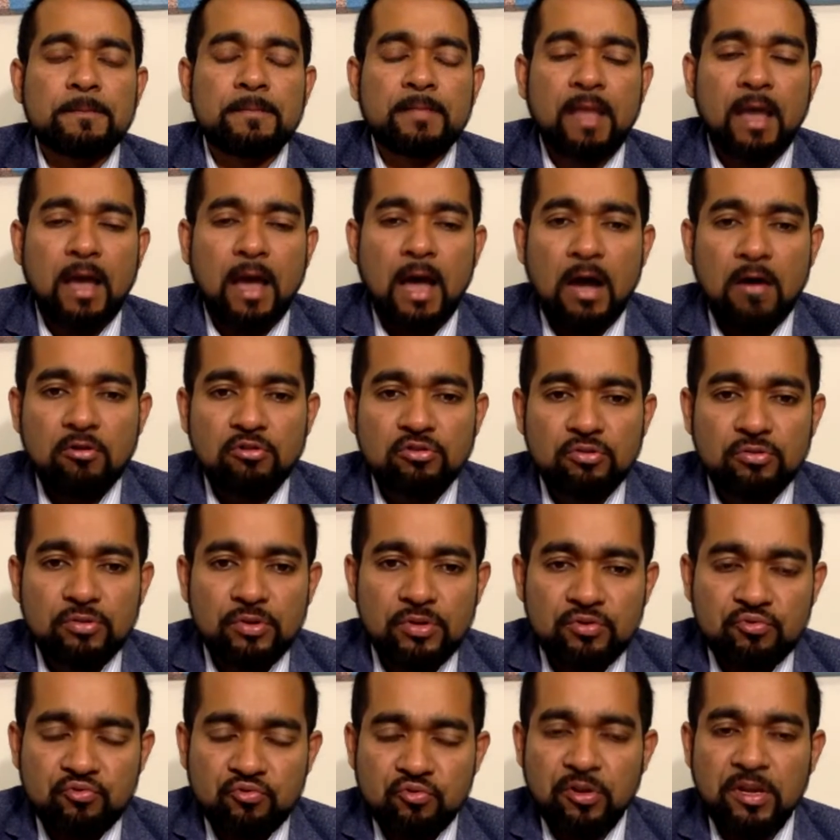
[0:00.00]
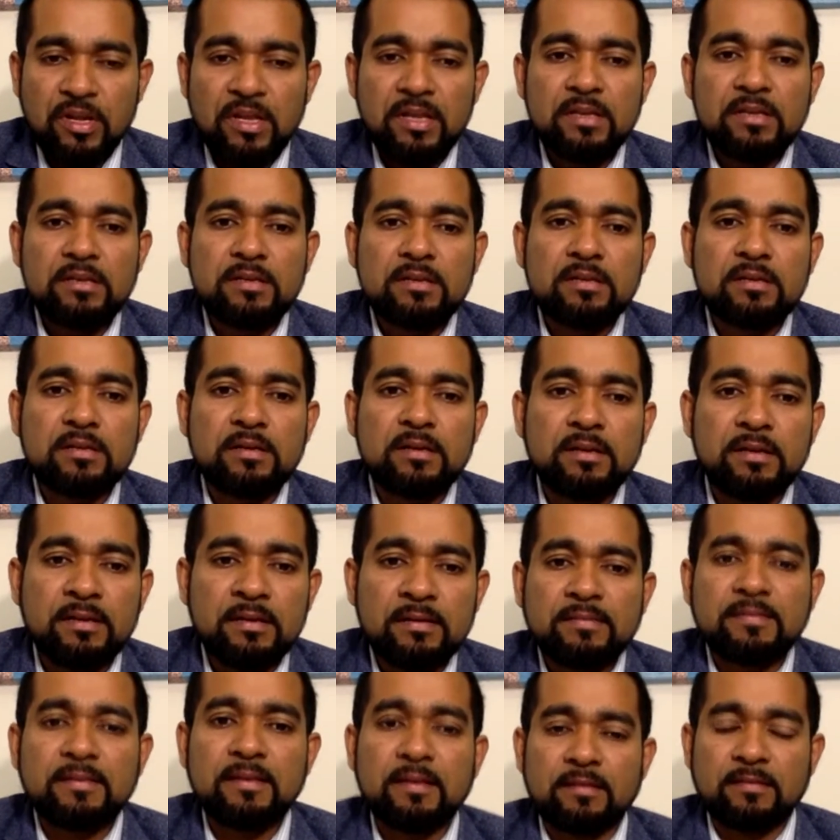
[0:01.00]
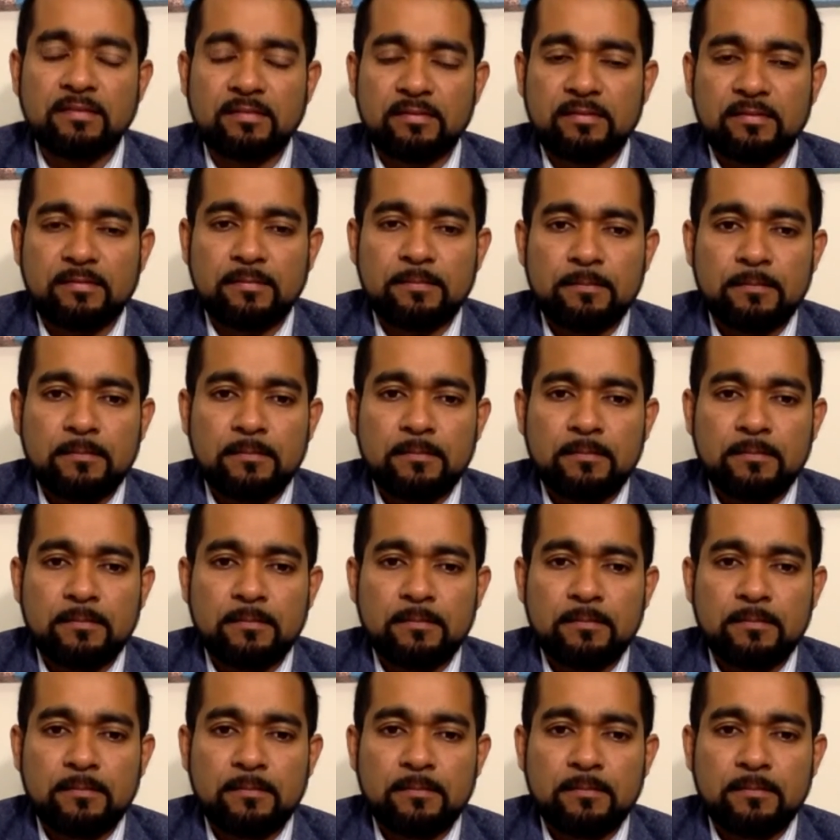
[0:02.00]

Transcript: how should we treat disease?